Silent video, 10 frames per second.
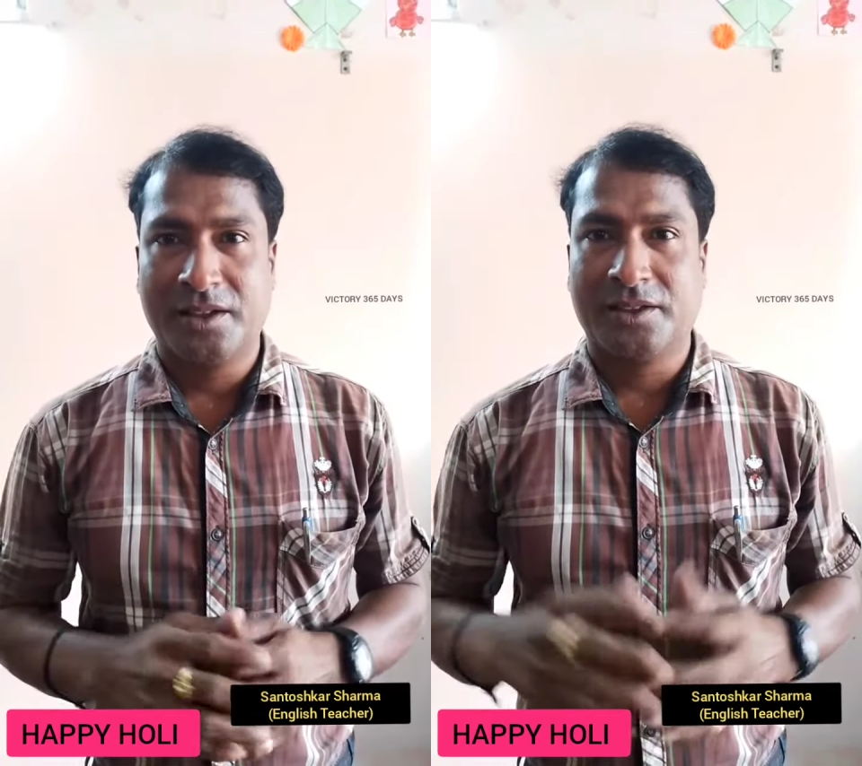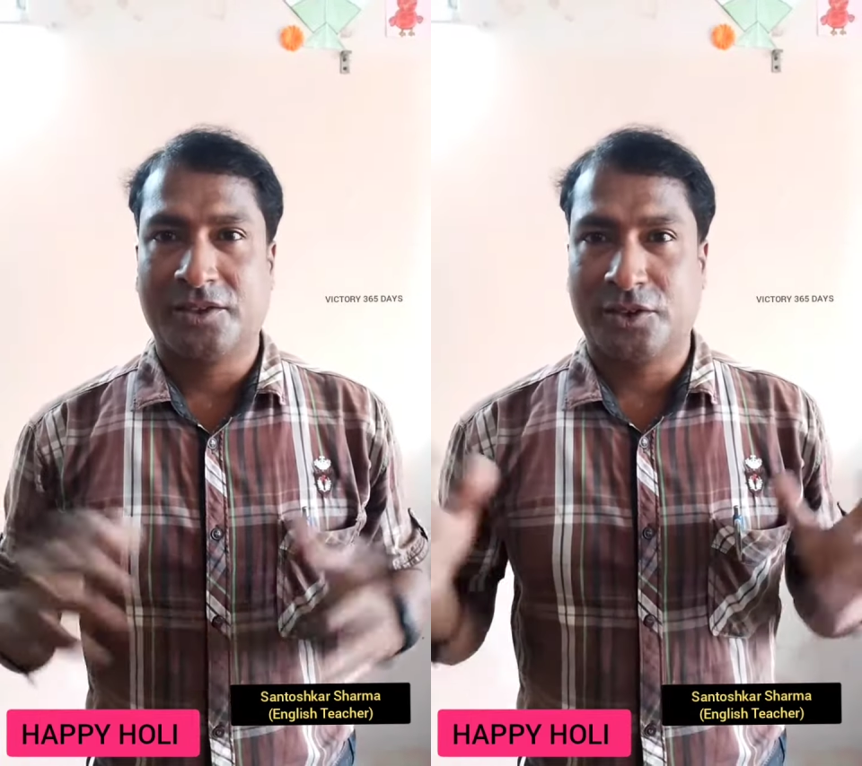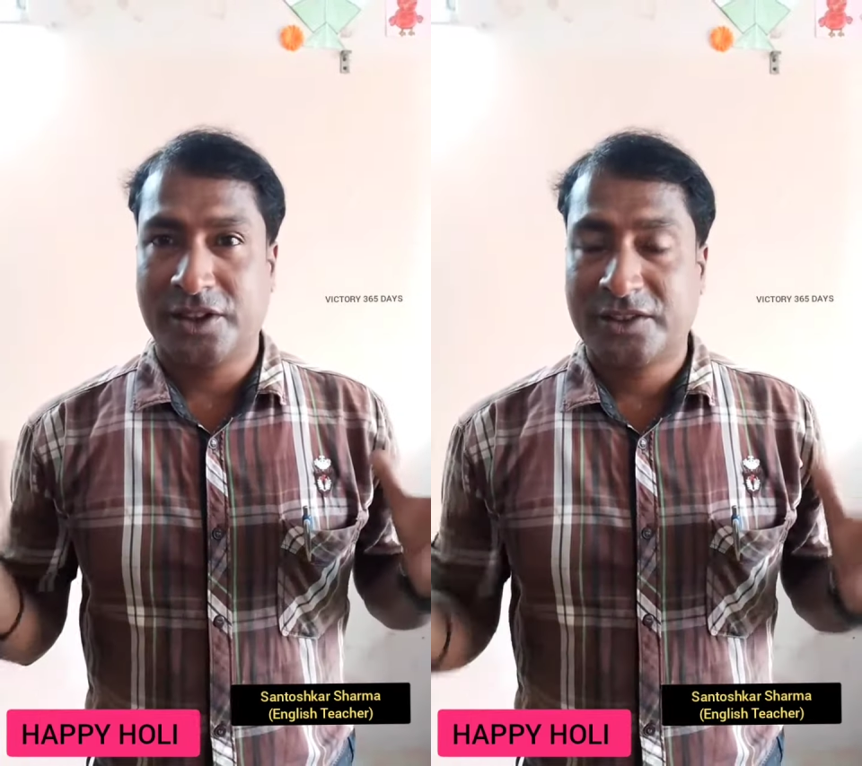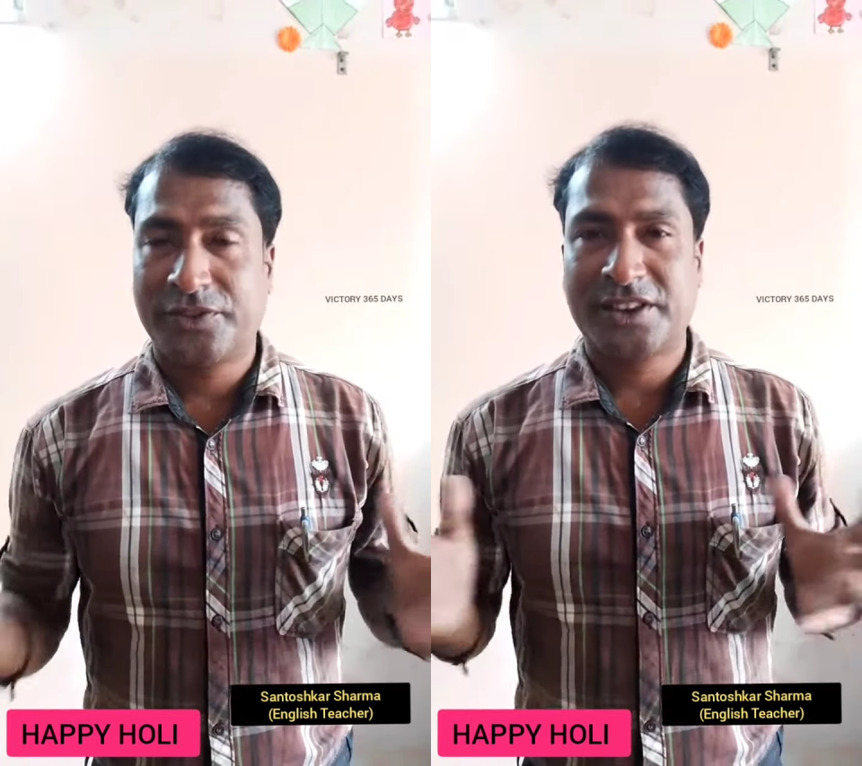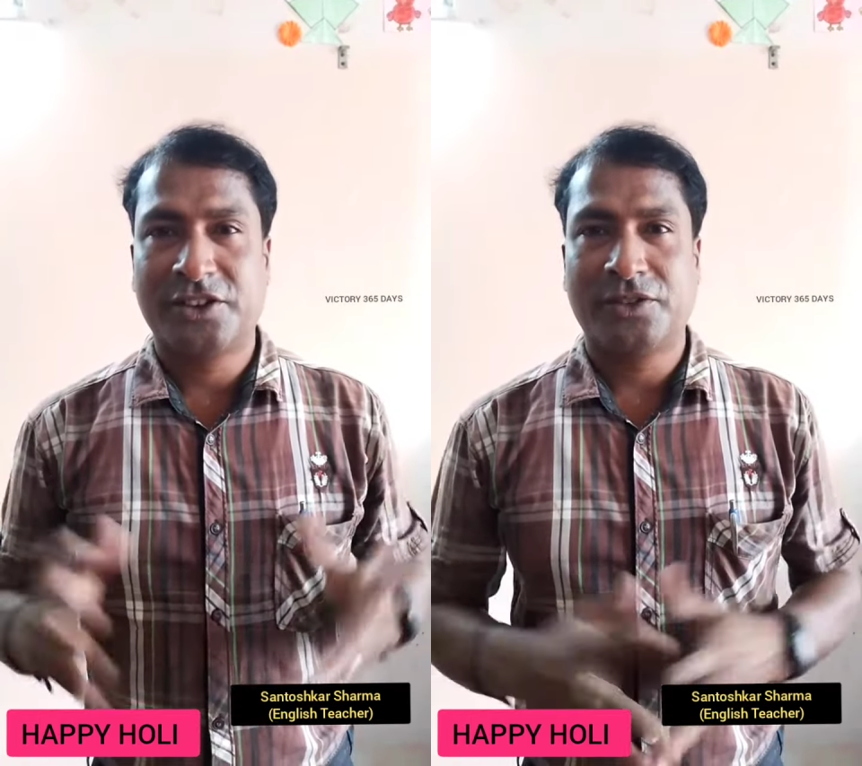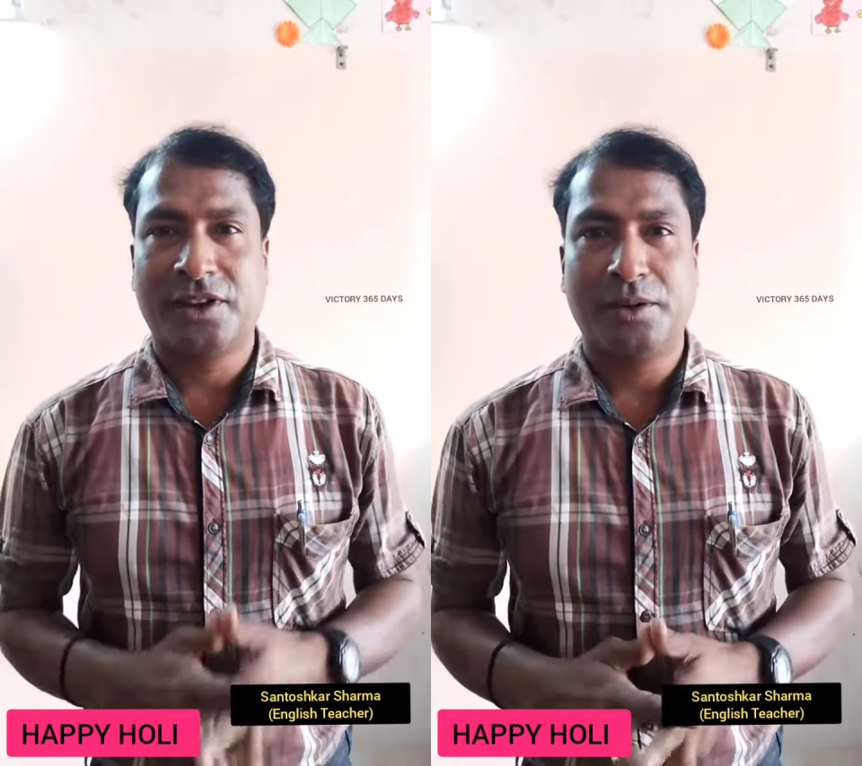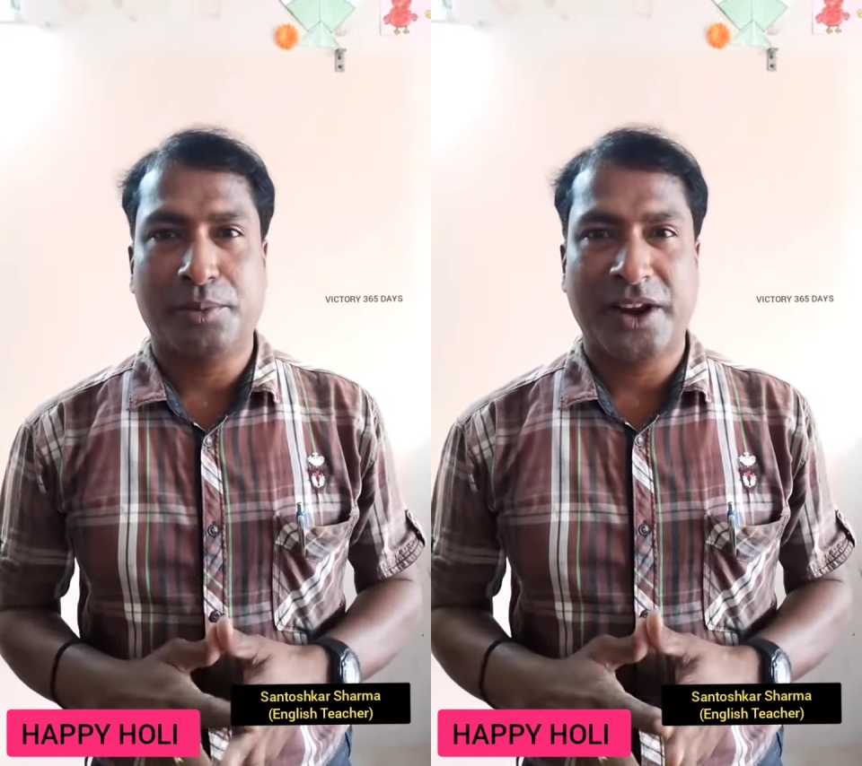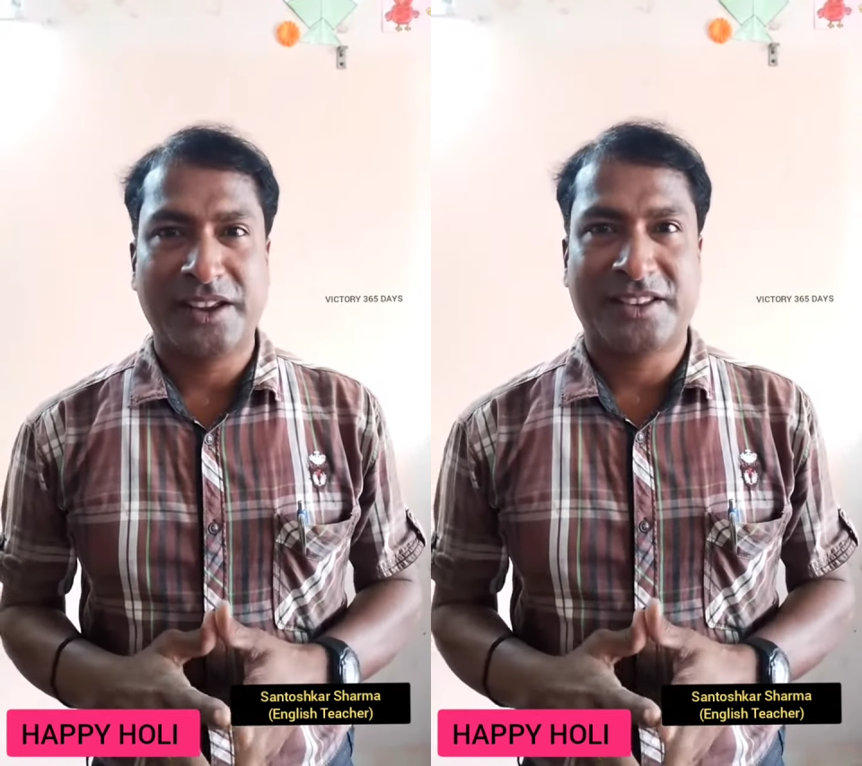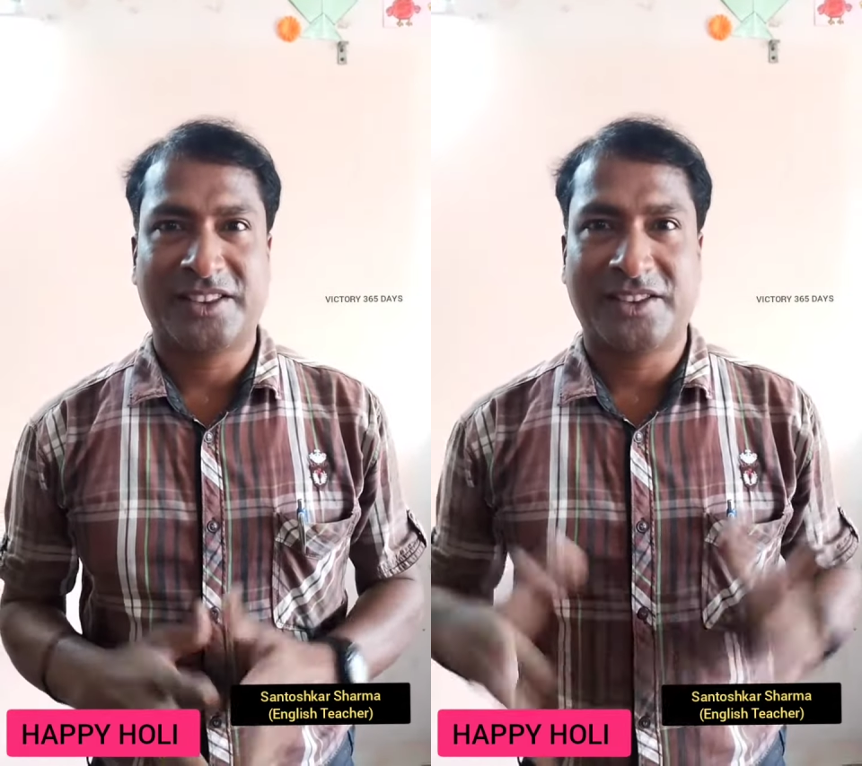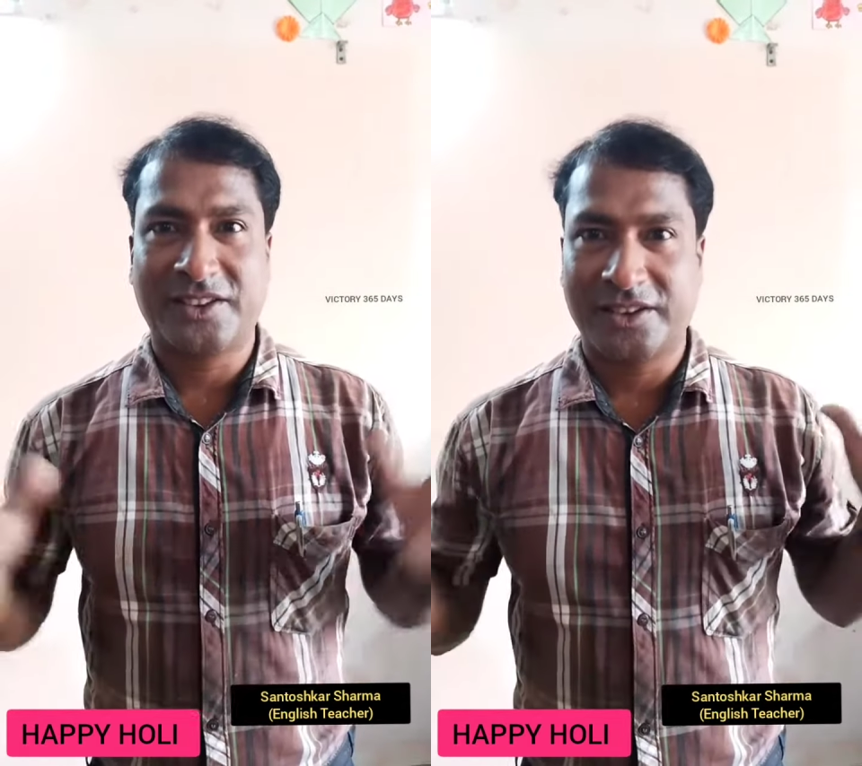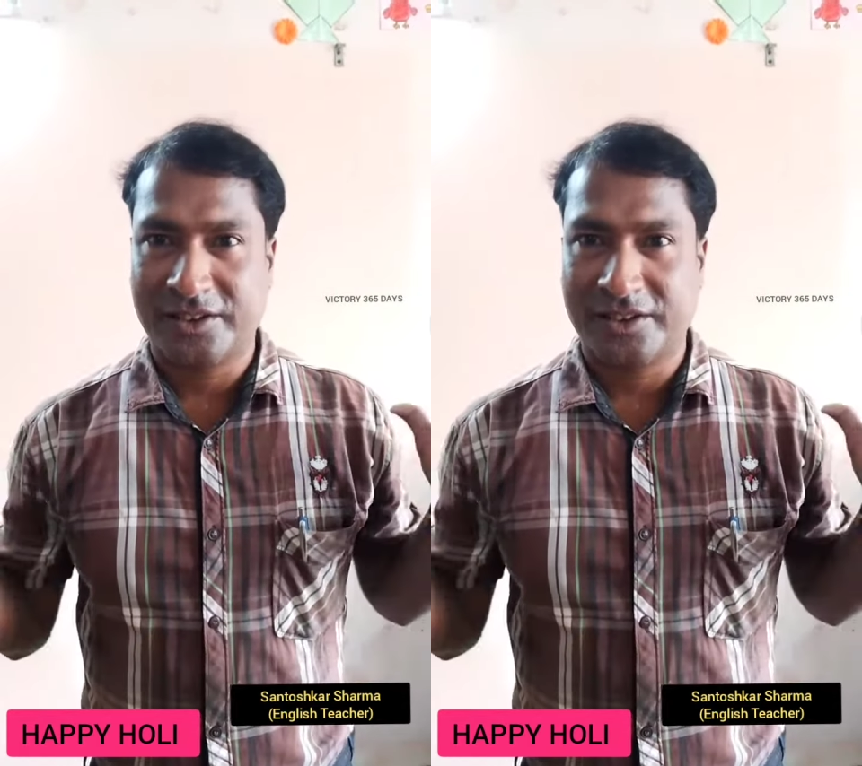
So this festival brings